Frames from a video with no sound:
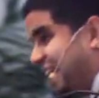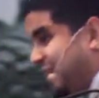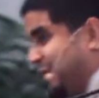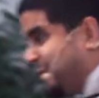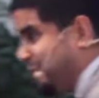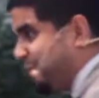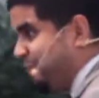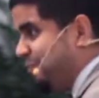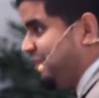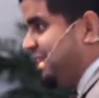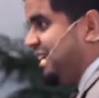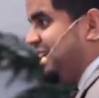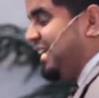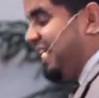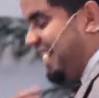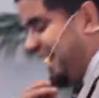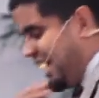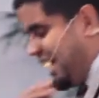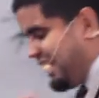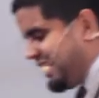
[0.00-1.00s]
Adam
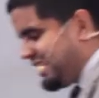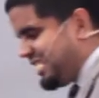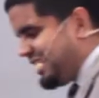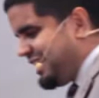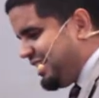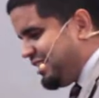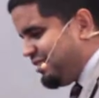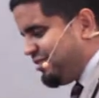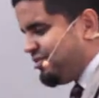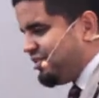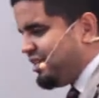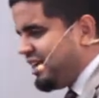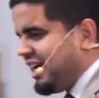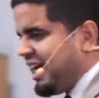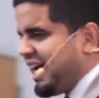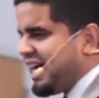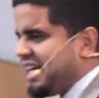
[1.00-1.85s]
and Eve